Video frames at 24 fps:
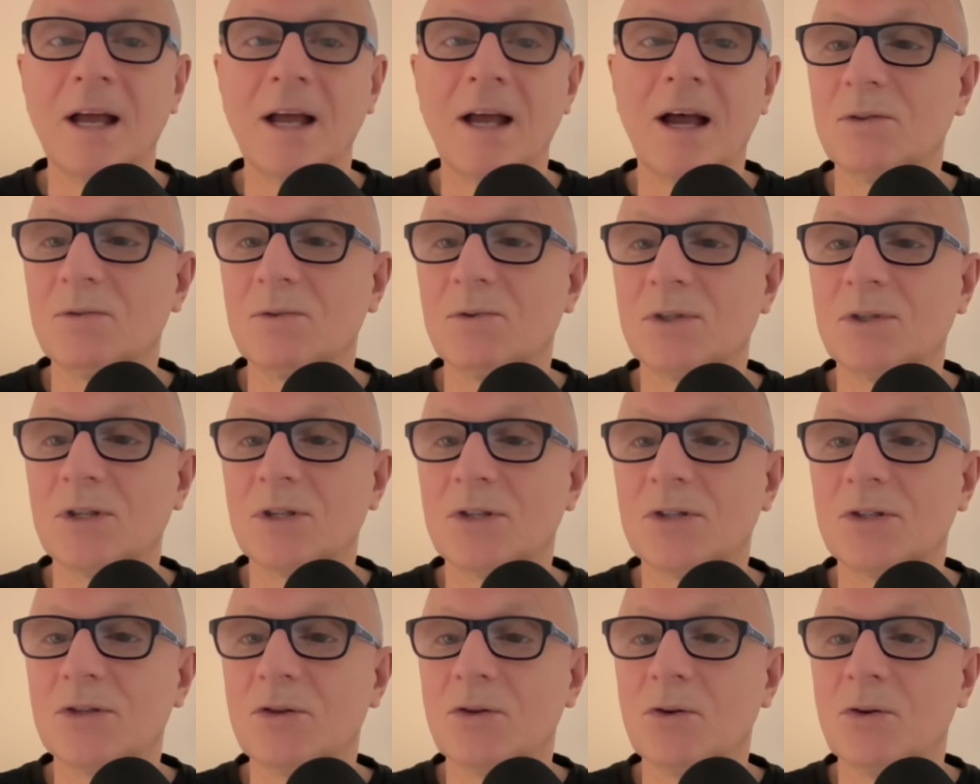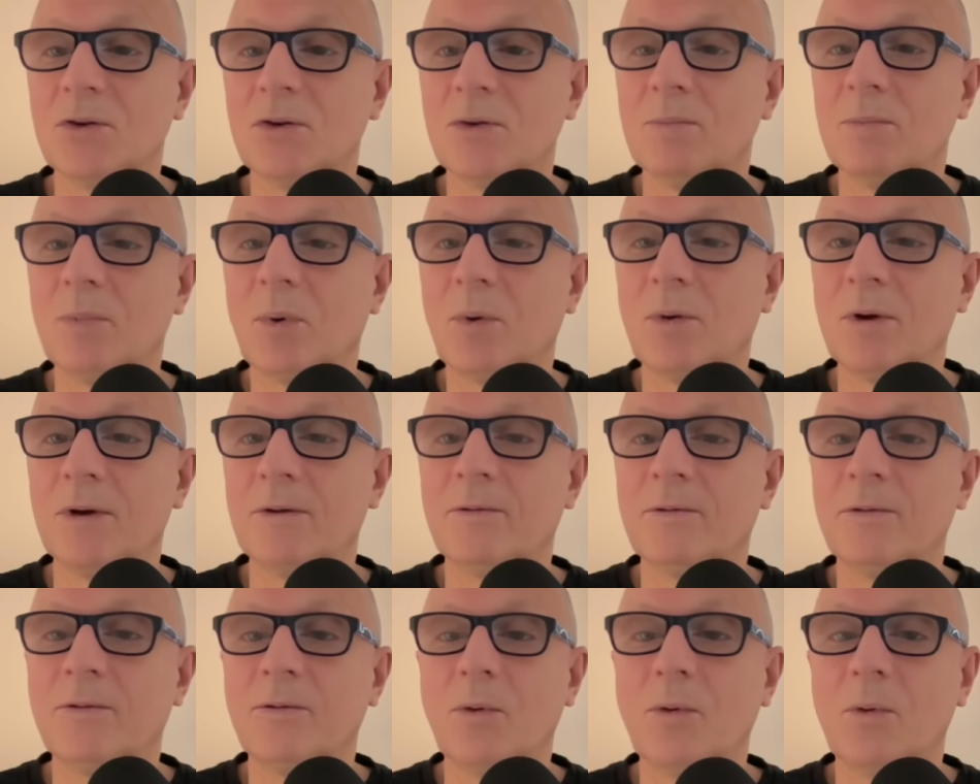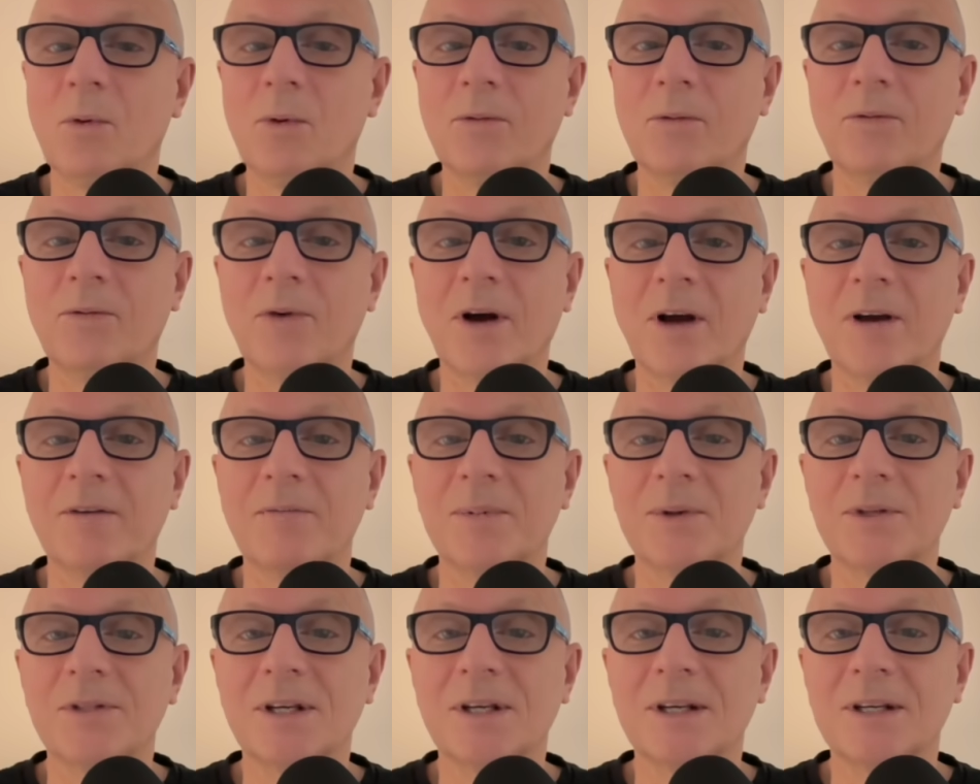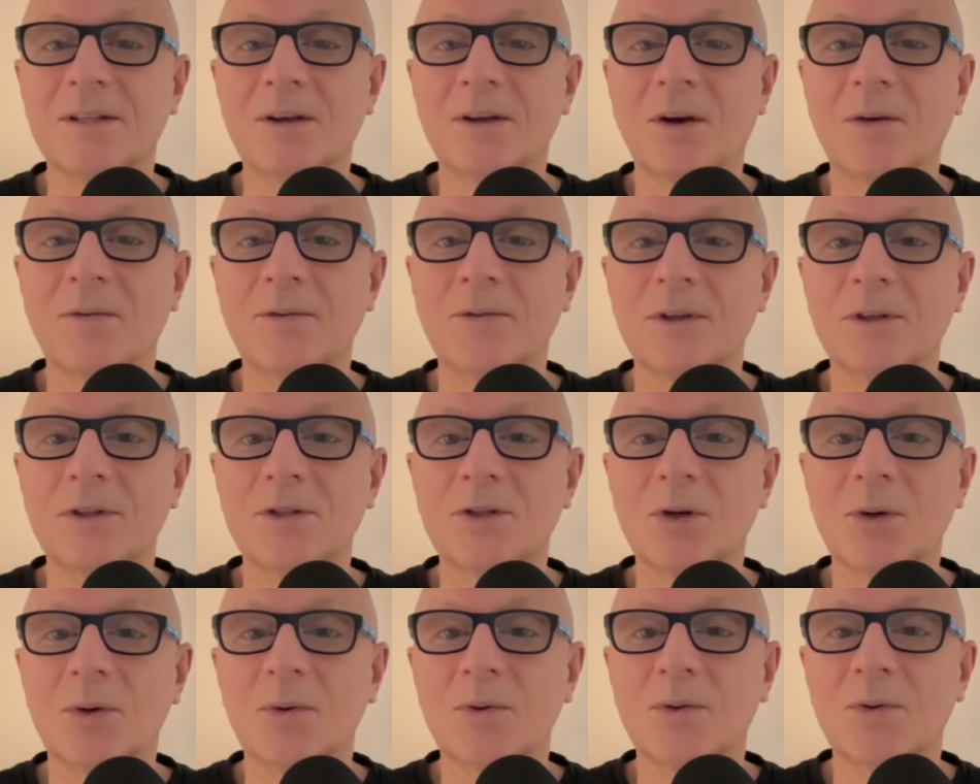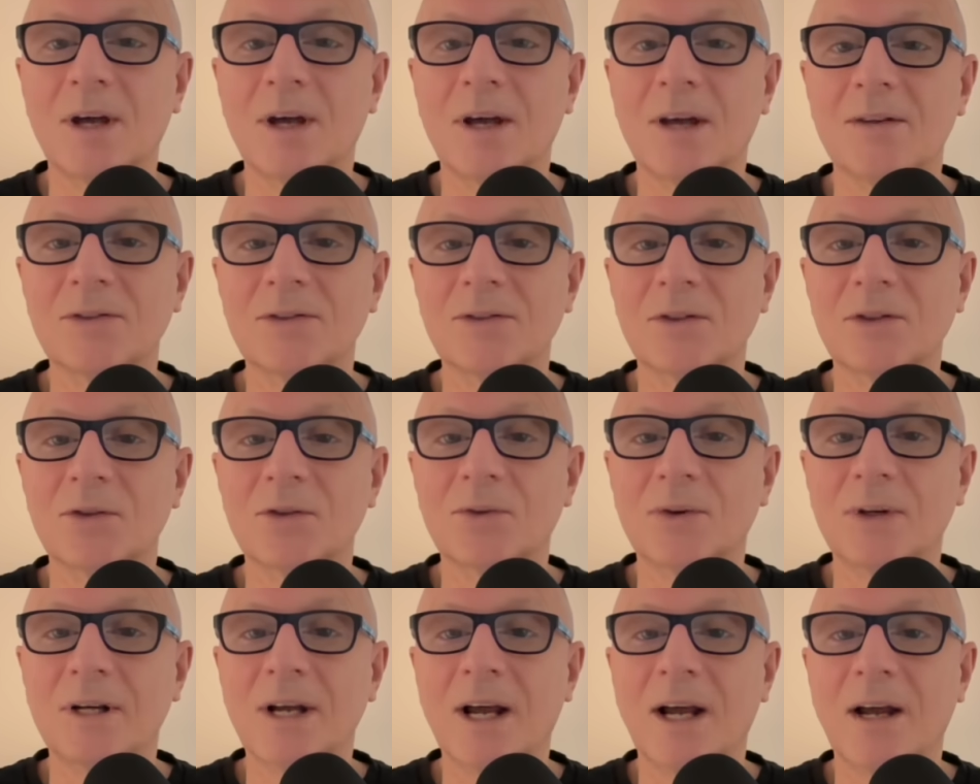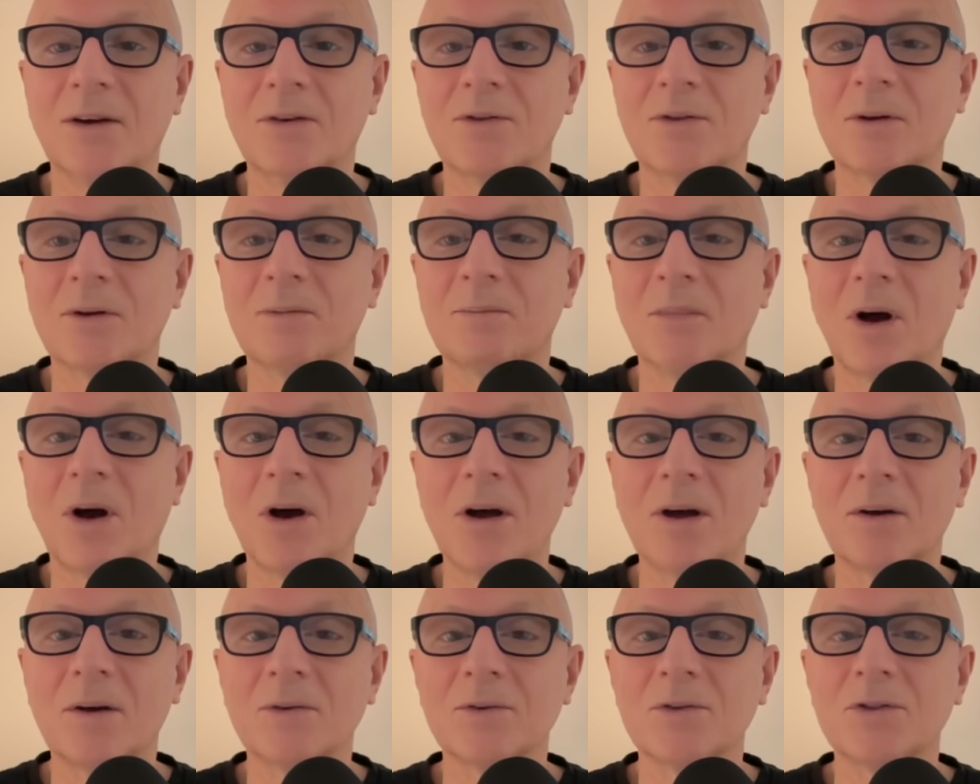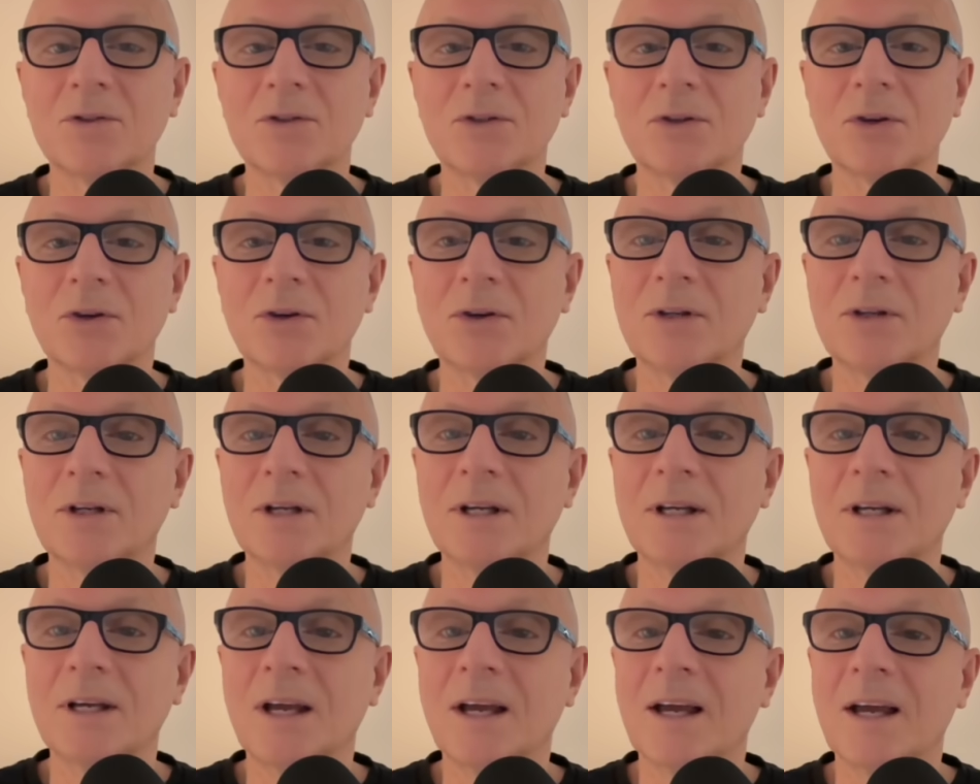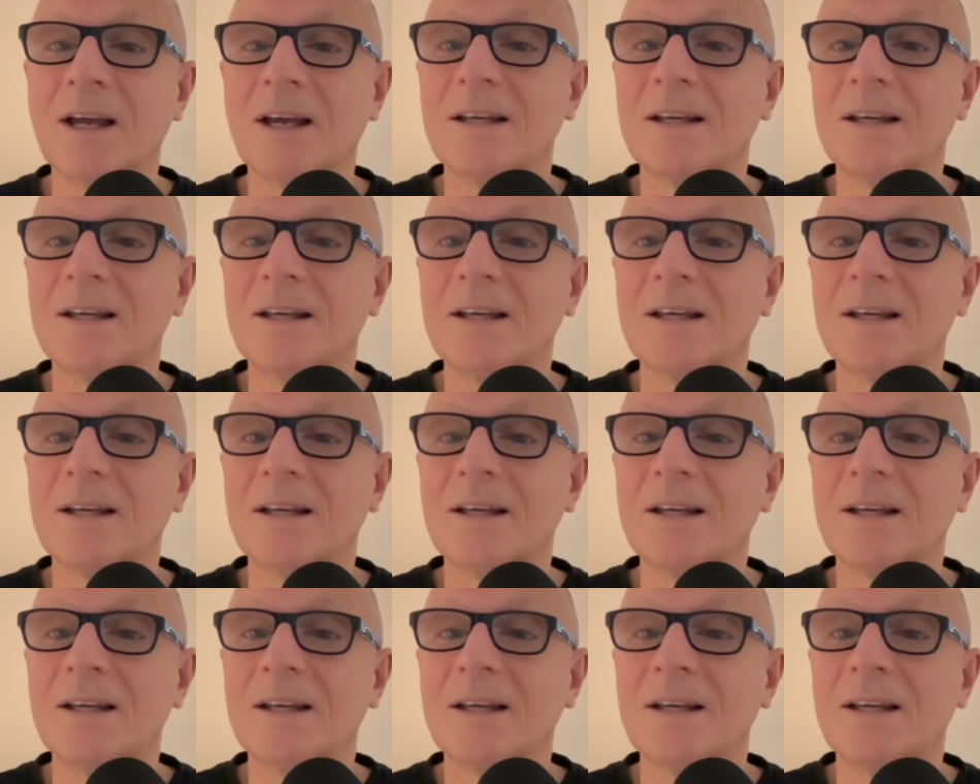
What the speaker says: It was just 2.45% of the 2,300-mile journey.